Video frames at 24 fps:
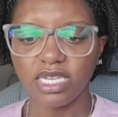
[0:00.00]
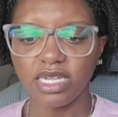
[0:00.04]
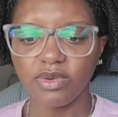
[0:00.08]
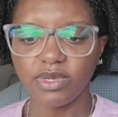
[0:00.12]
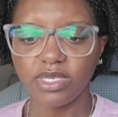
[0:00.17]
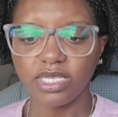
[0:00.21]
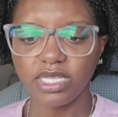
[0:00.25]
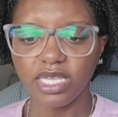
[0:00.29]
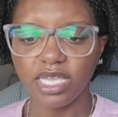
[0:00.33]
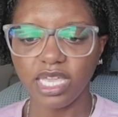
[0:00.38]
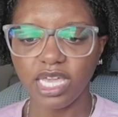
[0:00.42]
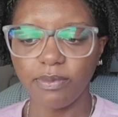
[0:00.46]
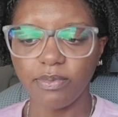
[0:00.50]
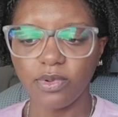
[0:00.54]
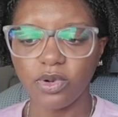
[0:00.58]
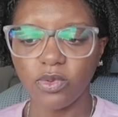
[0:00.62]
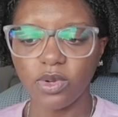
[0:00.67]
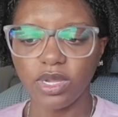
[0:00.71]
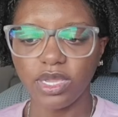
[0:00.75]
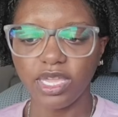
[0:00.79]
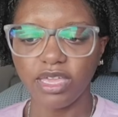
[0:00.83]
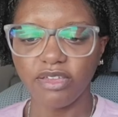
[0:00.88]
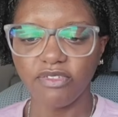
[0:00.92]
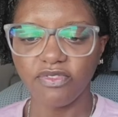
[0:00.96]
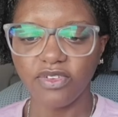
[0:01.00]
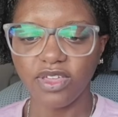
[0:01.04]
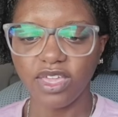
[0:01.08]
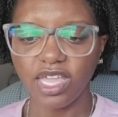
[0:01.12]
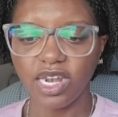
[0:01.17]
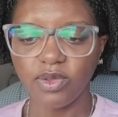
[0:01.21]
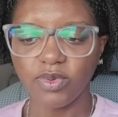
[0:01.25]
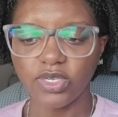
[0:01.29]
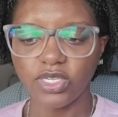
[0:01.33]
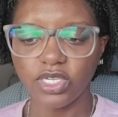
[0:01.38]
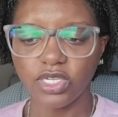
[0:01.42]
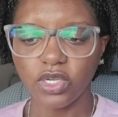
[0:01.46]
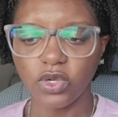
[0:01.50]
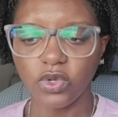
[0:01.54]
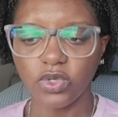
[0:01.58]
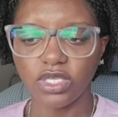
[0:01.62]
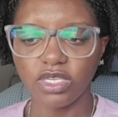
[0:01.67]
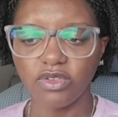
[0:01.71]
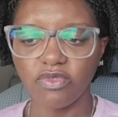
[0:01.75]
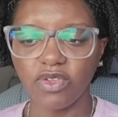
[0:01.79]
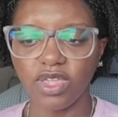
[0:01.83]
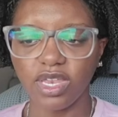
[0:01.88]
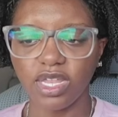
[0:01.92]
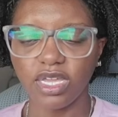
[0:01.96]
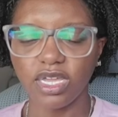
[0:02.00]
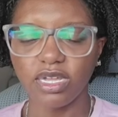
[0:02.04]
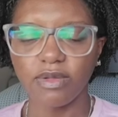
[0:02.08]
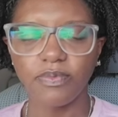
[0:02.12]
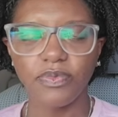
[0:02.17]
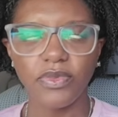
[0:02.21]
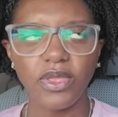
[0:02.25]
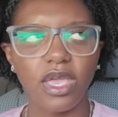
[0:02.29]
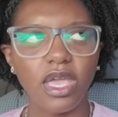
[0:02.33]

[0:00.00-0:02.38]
I went to the Capital One Cafe and I went to Costa Vida.